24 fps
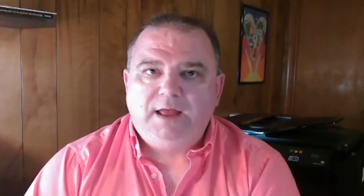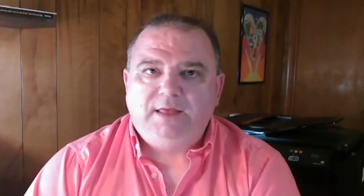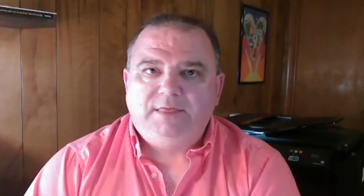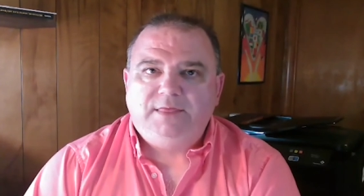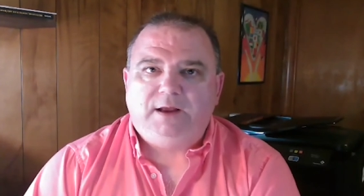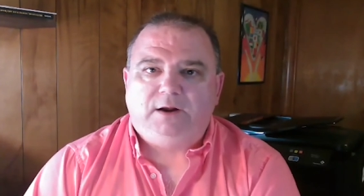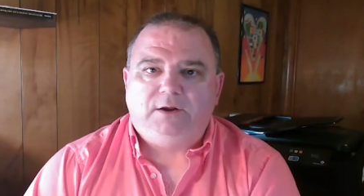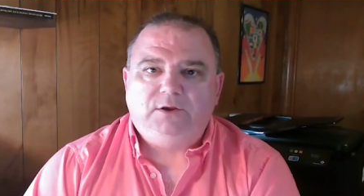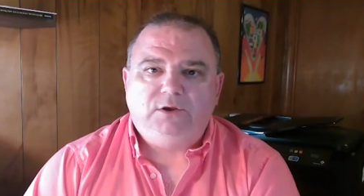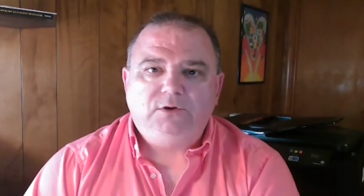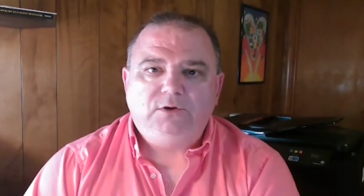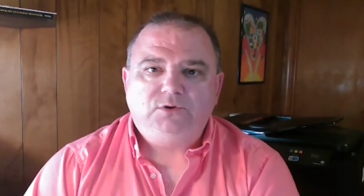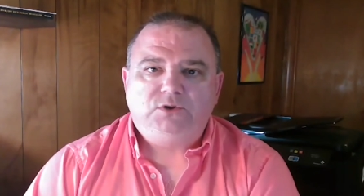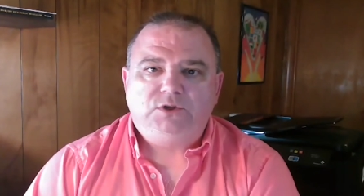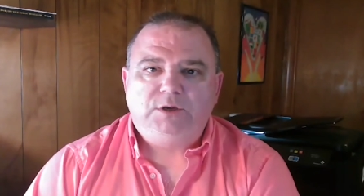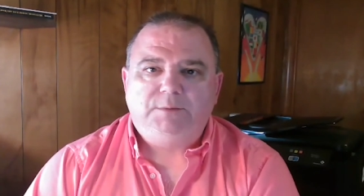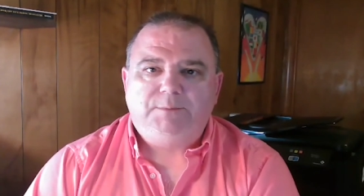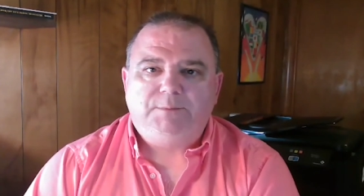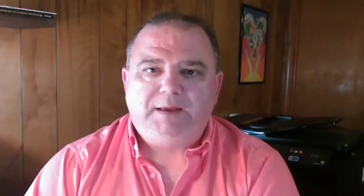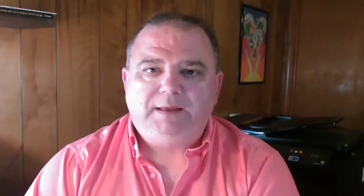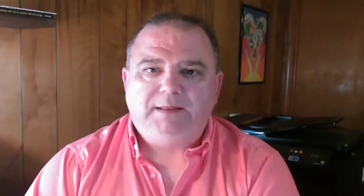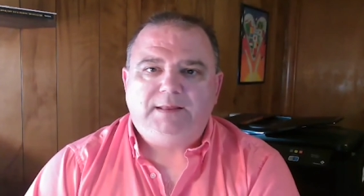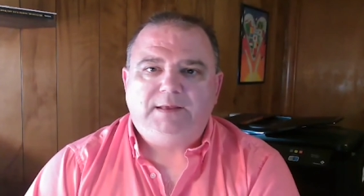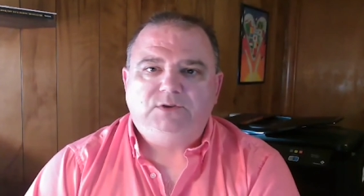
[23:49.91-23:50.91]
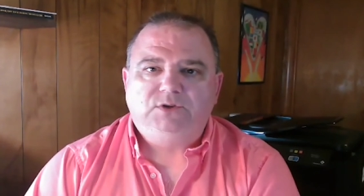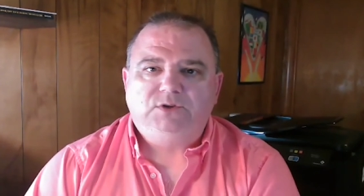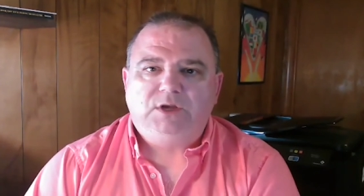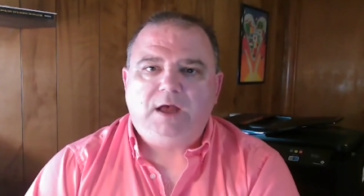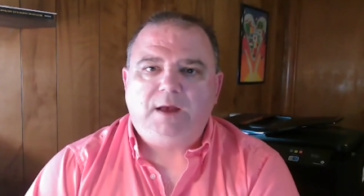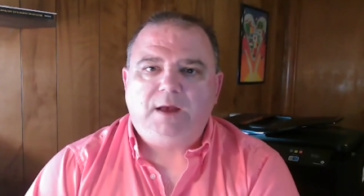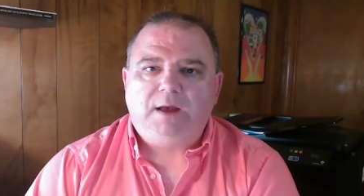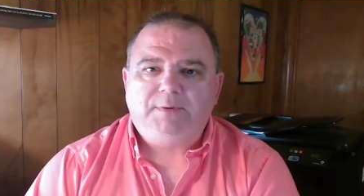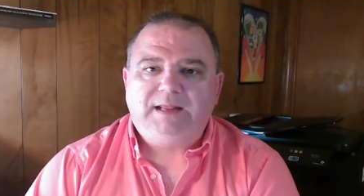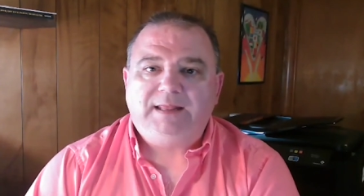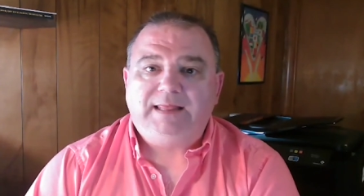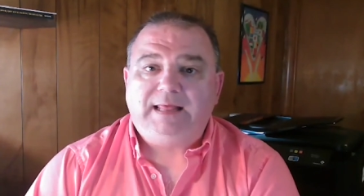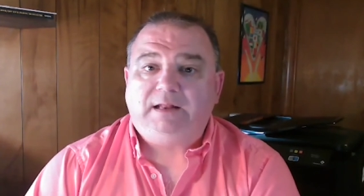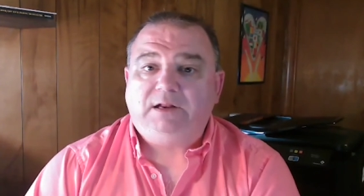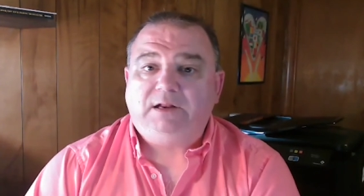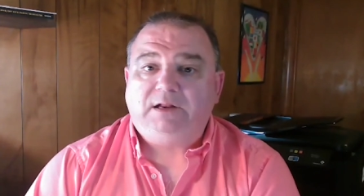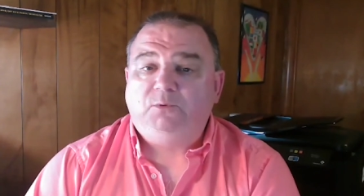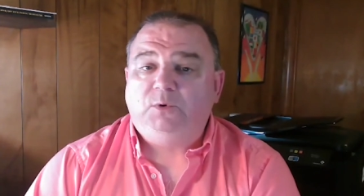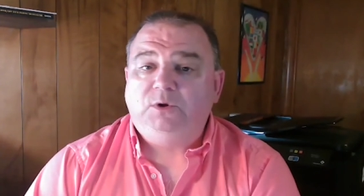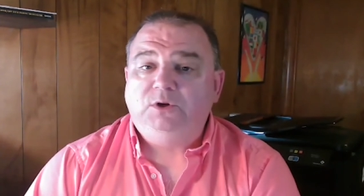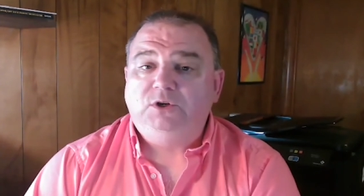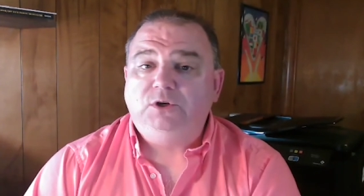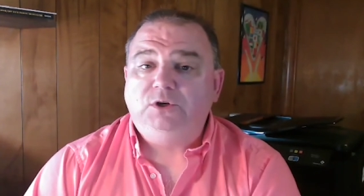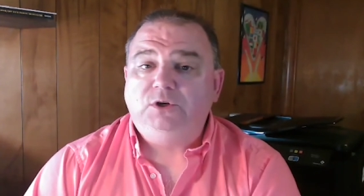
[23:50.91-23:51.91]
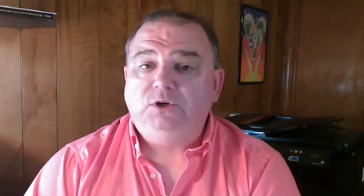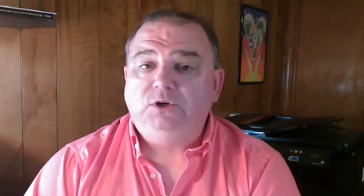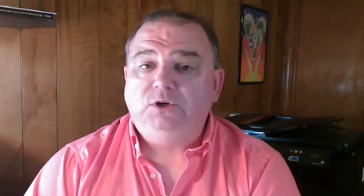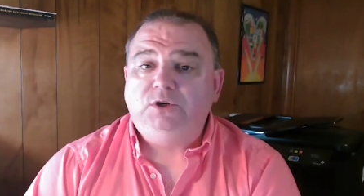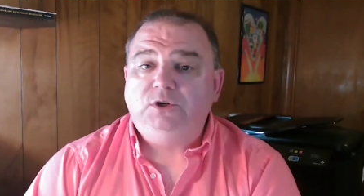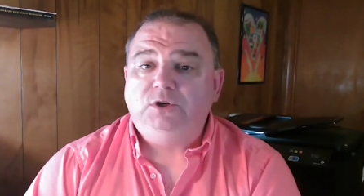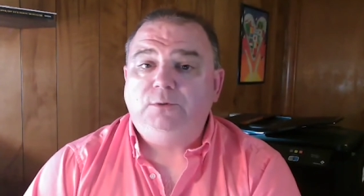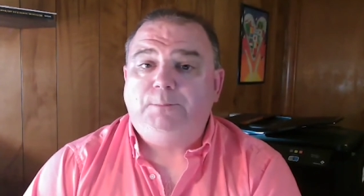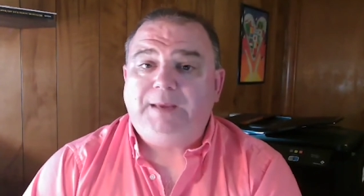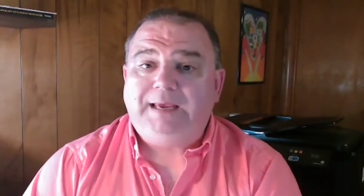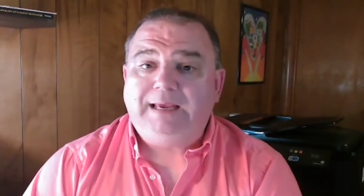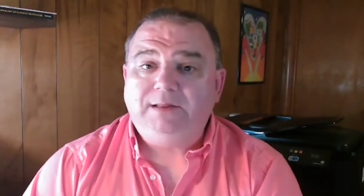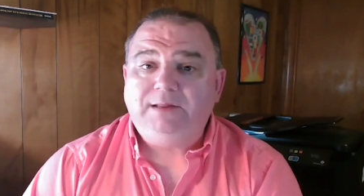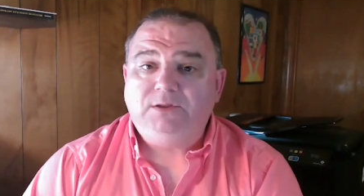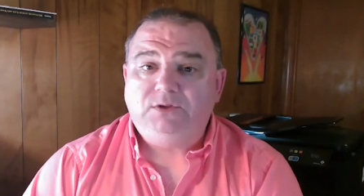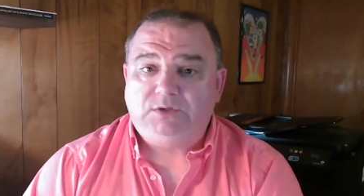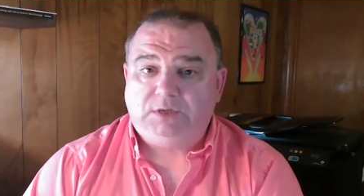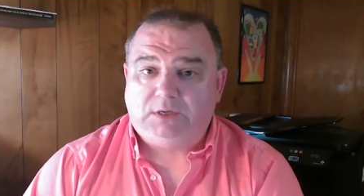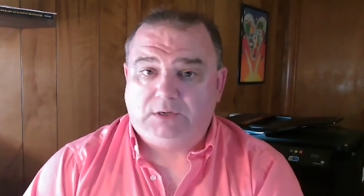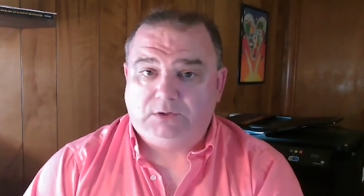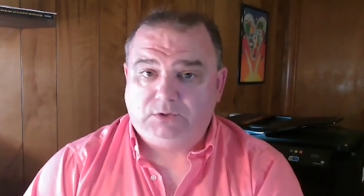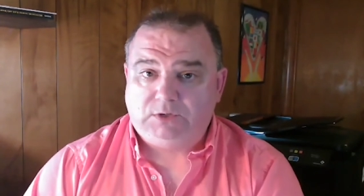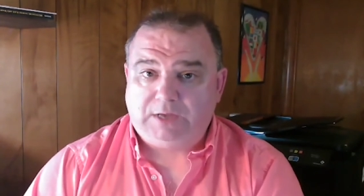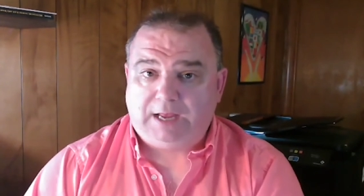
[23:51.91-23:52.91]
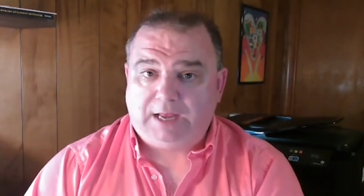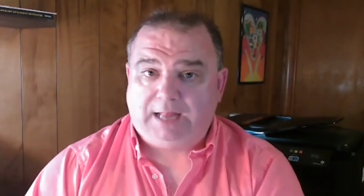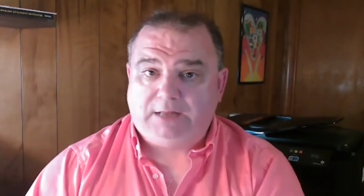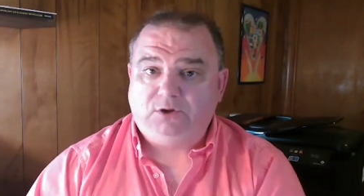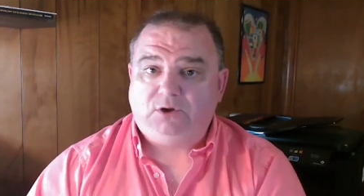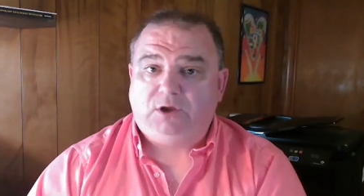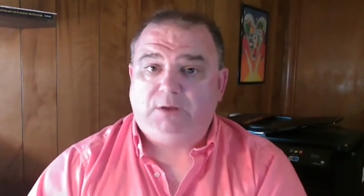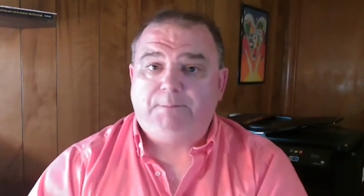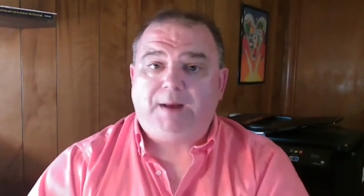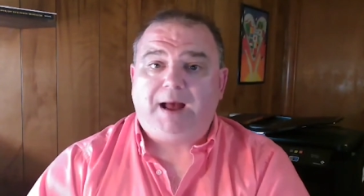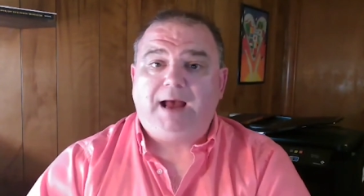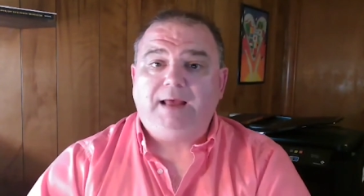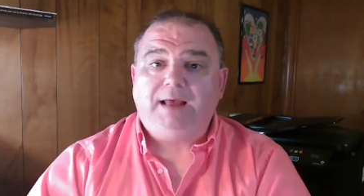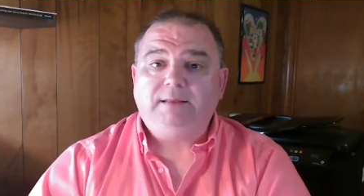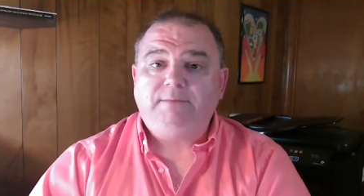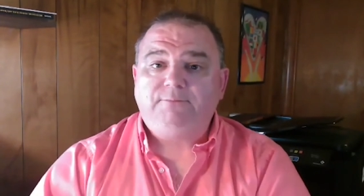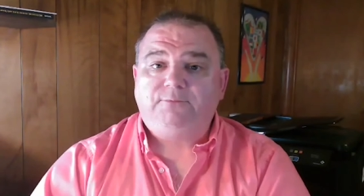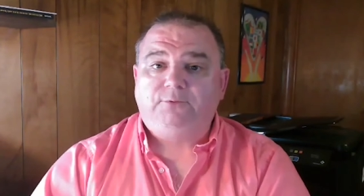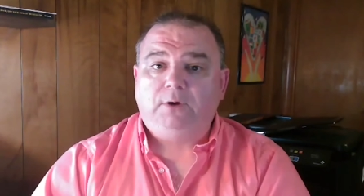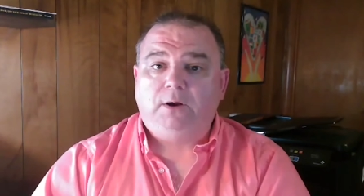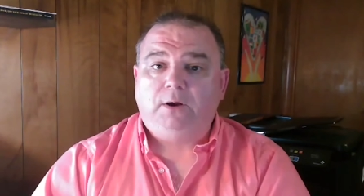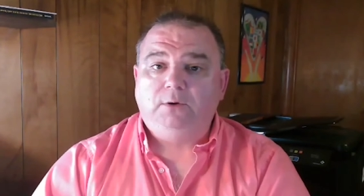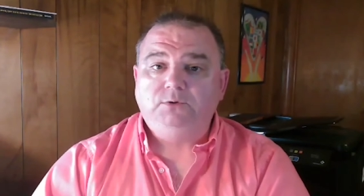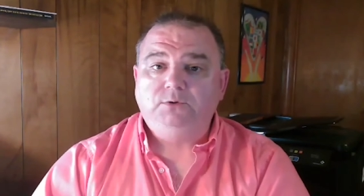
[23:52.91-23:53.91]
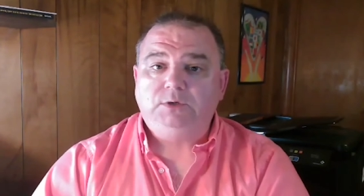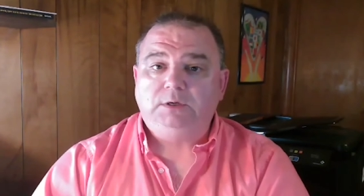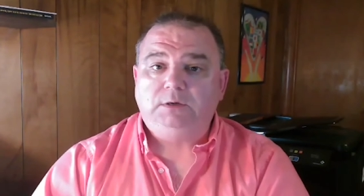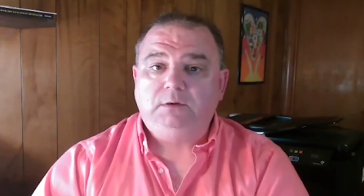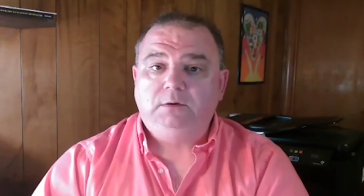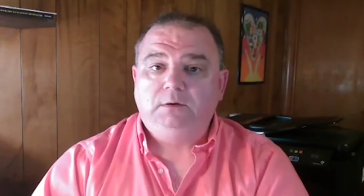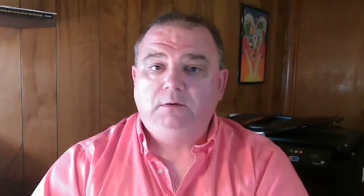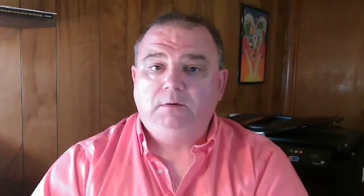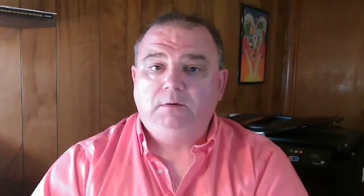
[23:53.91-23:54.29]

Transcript: There used to be this company that would do pizzas, and you could buy them frozen,